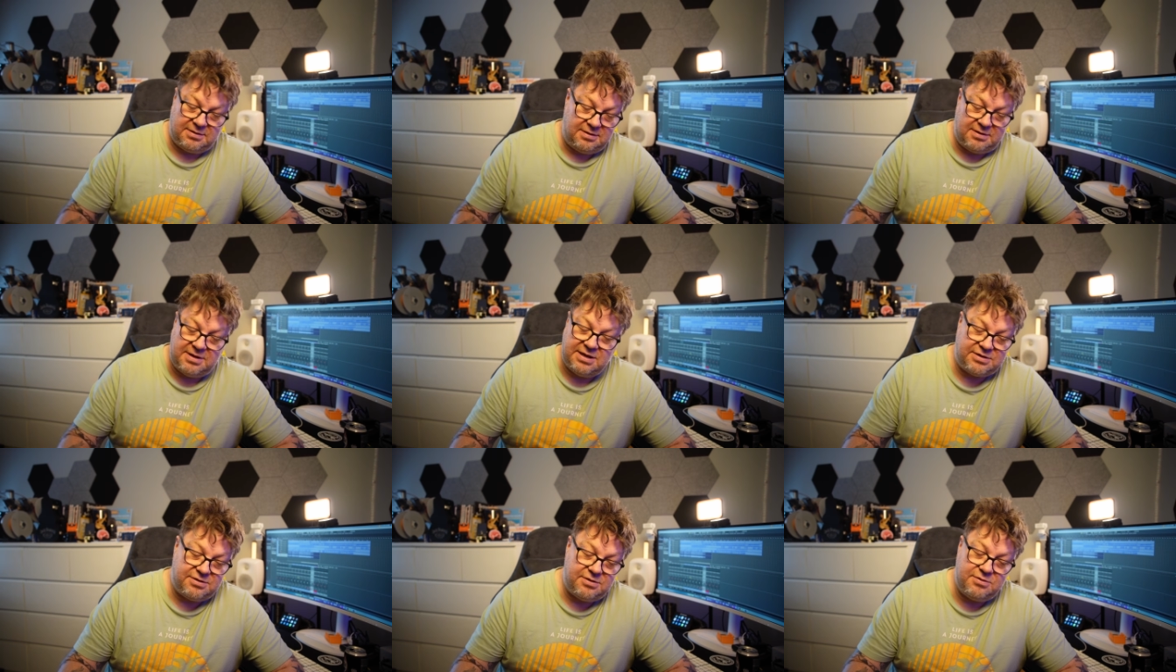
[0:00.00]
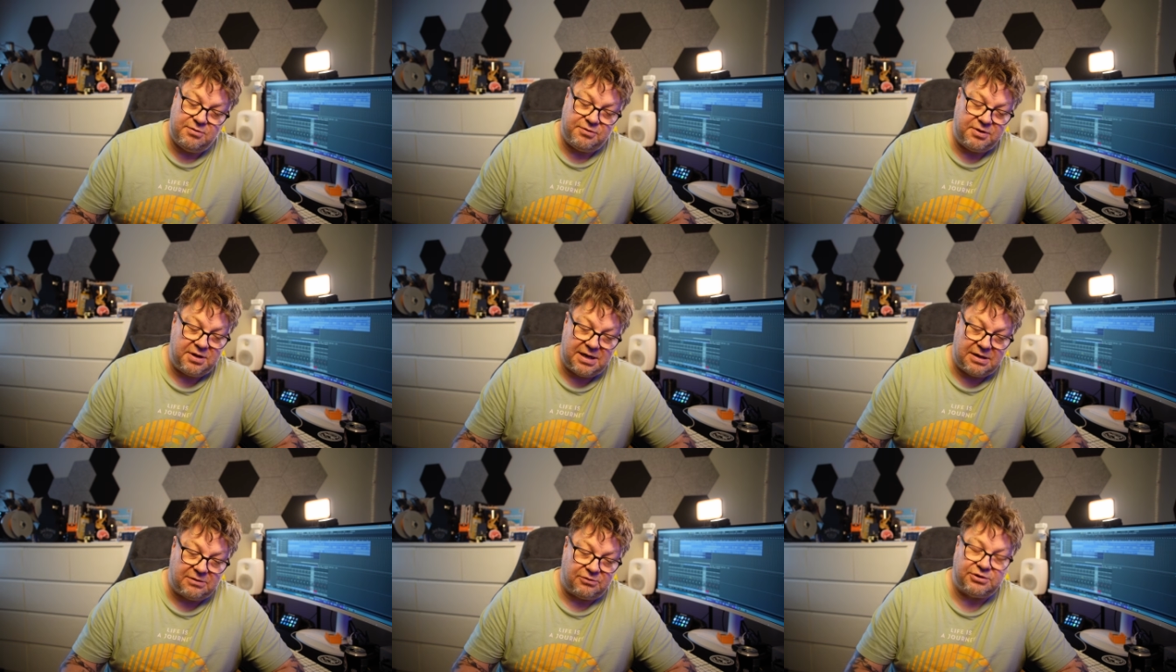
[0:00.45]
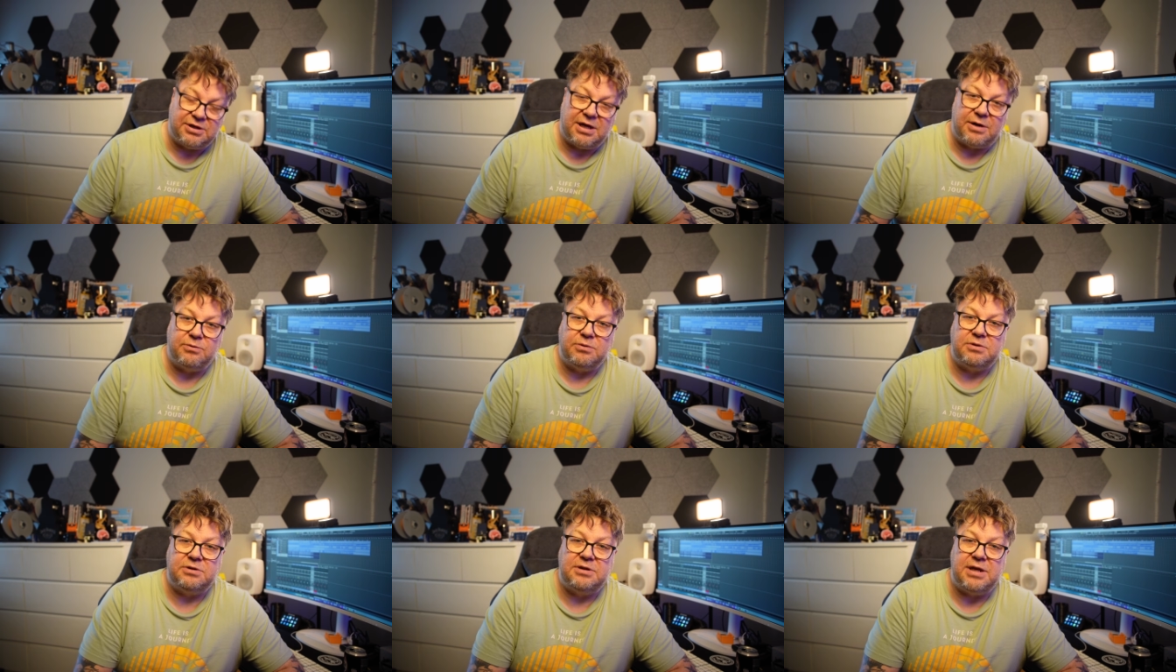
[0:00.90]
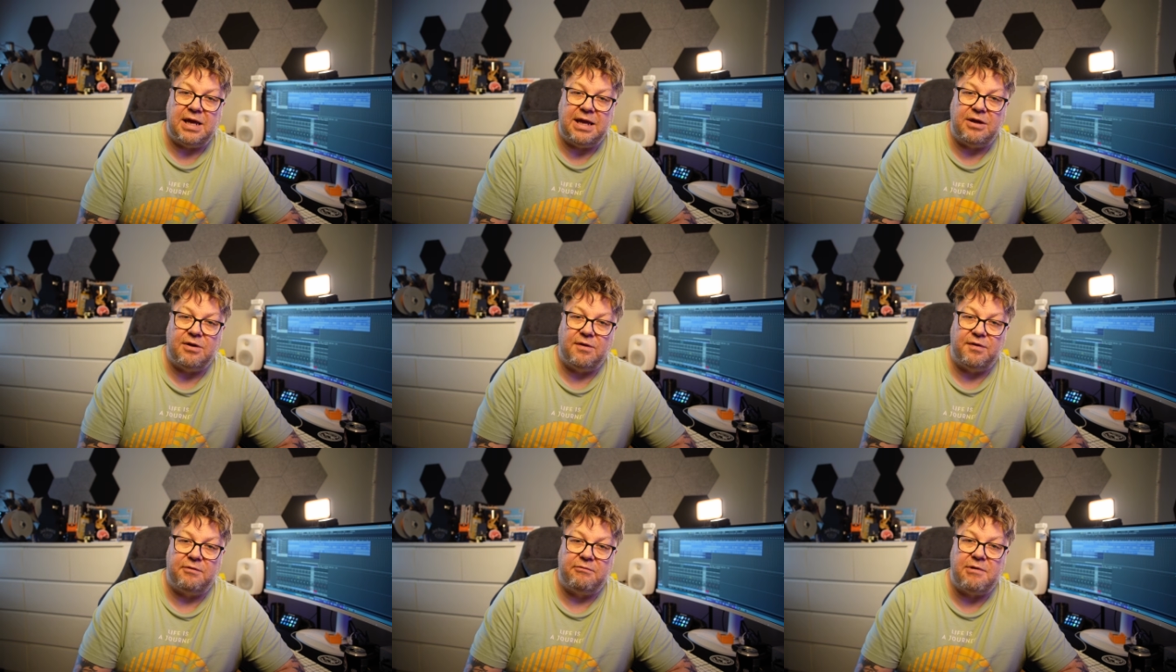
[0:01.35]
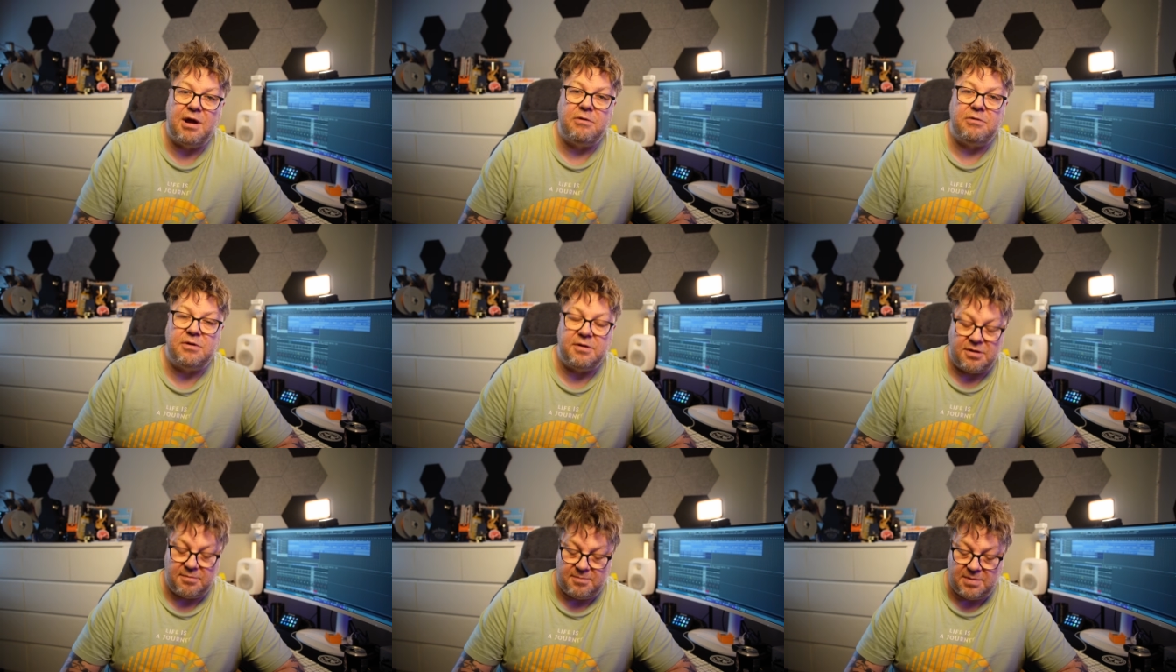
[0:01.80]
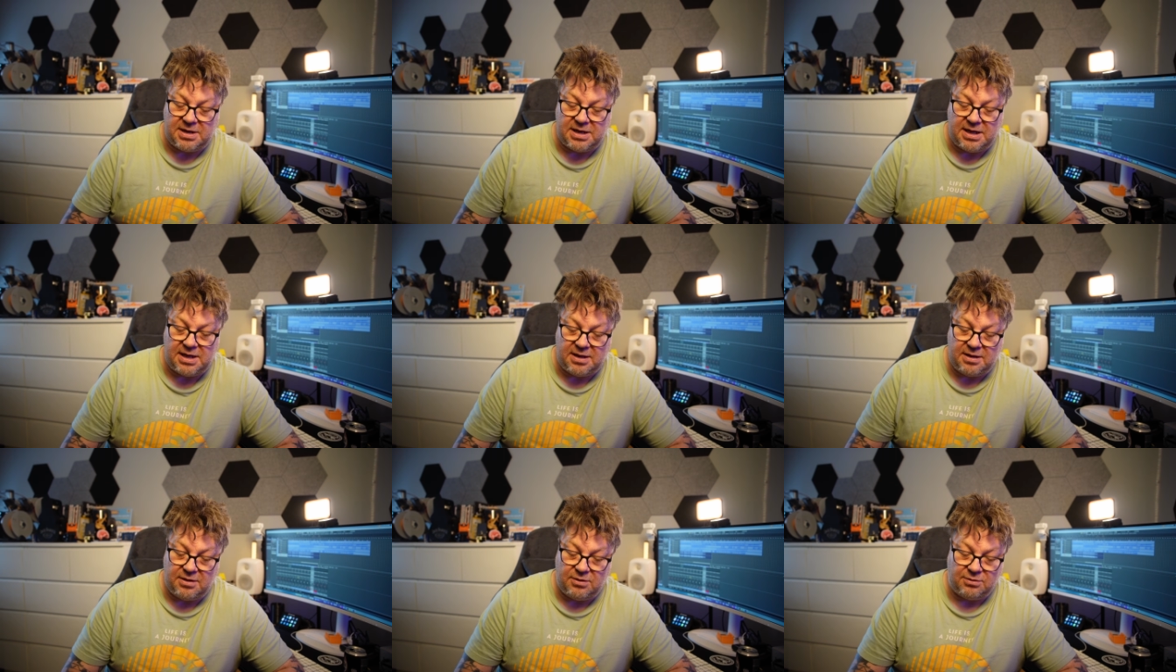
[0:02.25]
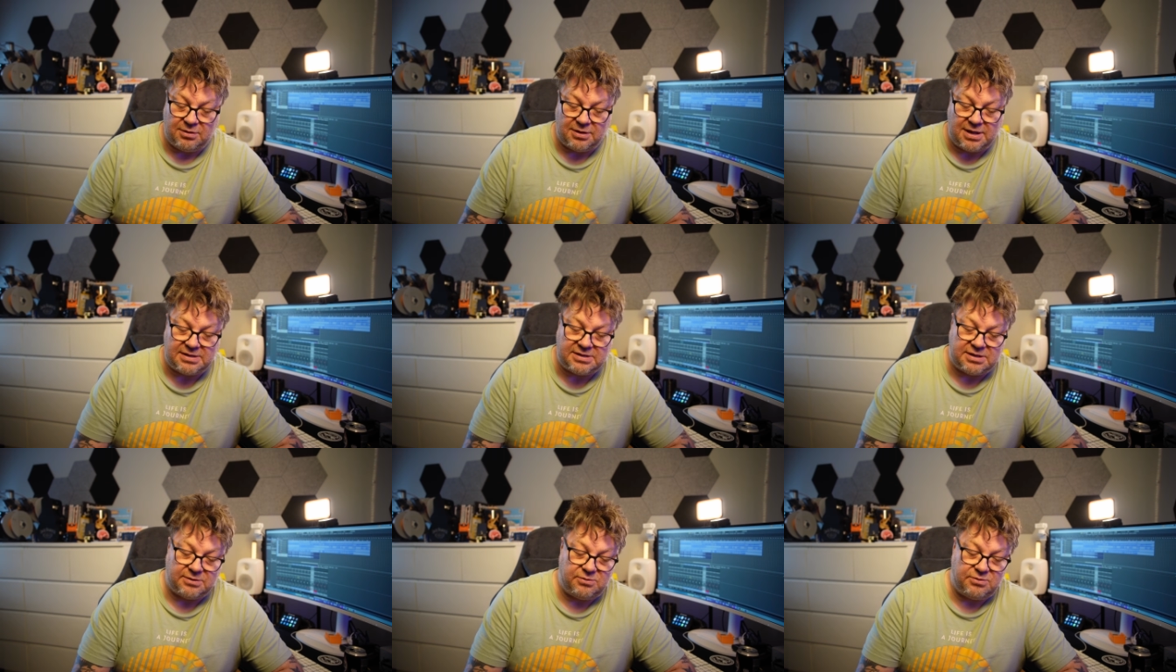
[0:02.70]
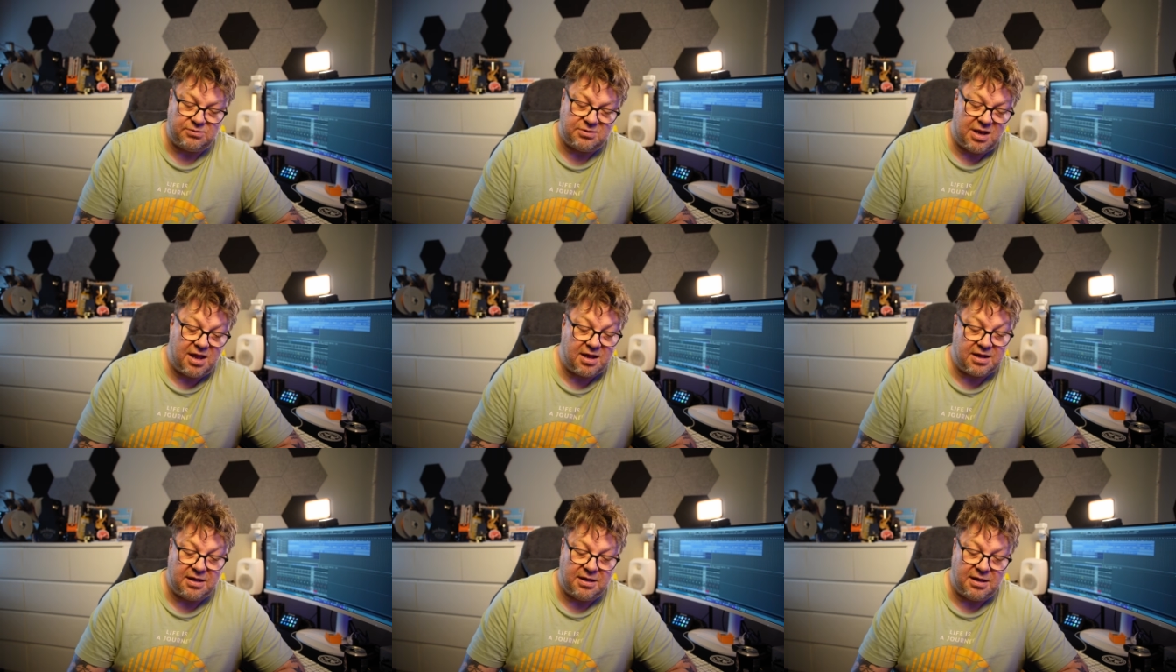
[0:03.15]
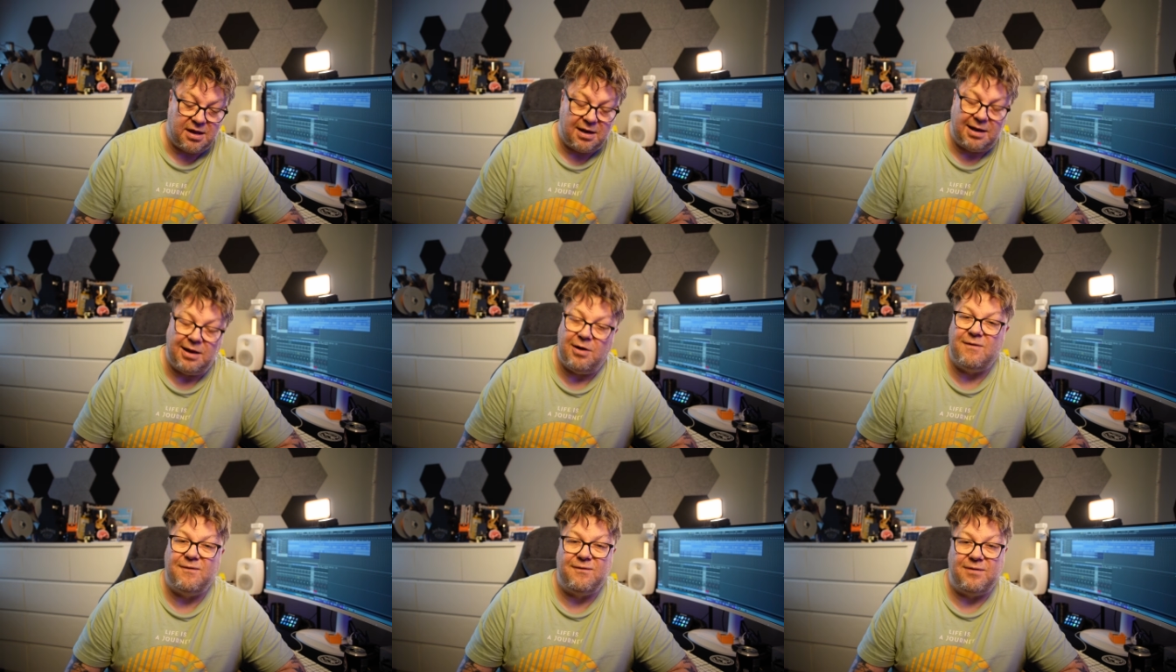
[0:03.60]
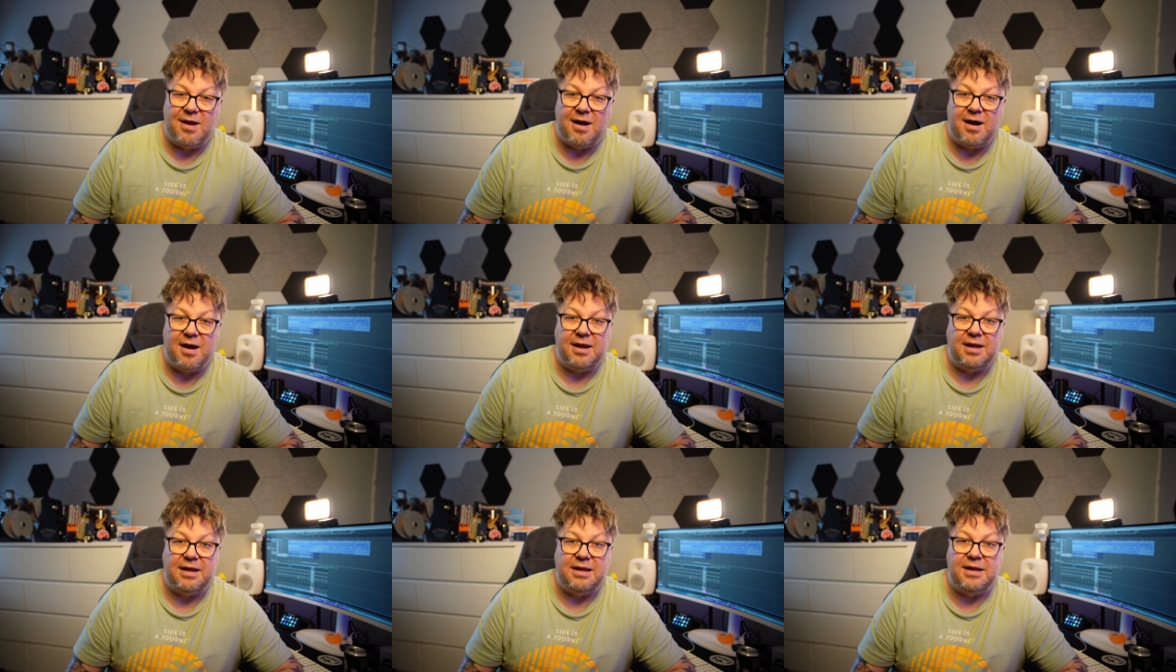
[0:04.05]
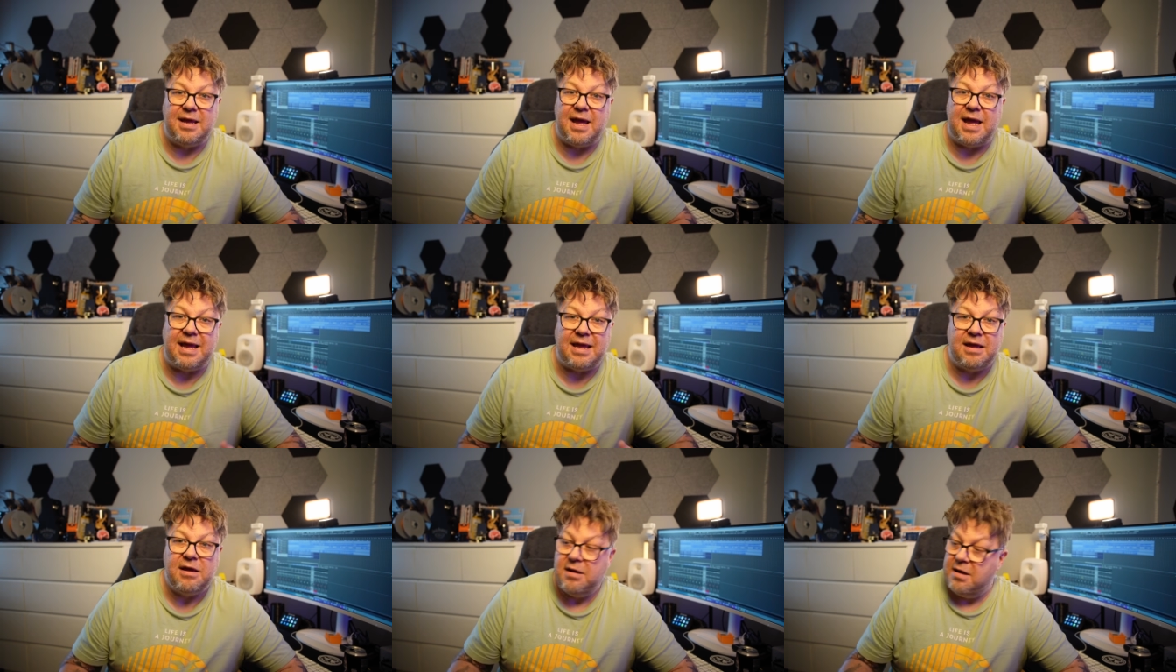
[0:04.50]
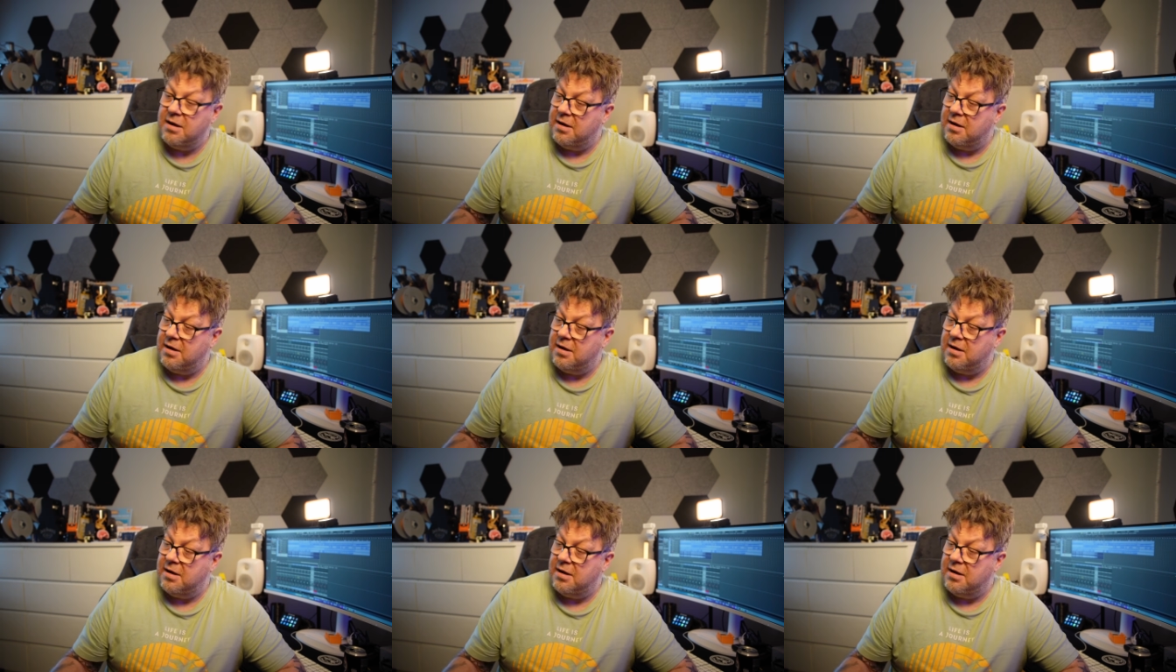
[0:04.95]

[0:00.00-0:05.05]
there's nothing else I would take on the road at the minute, unless it was like a little fly gig,